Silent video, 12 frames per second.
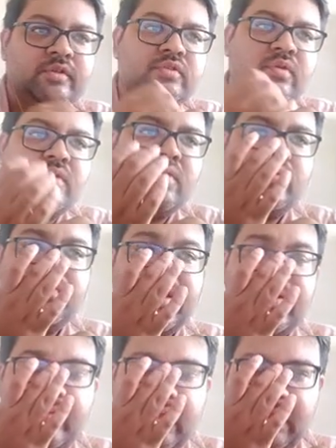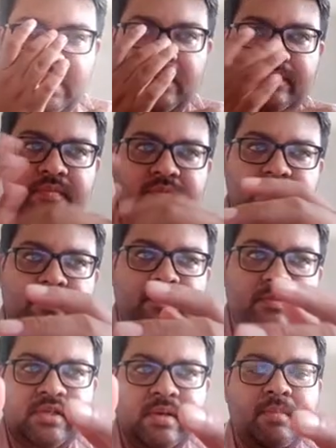So when we
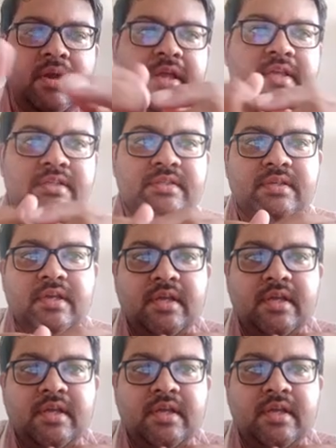summarize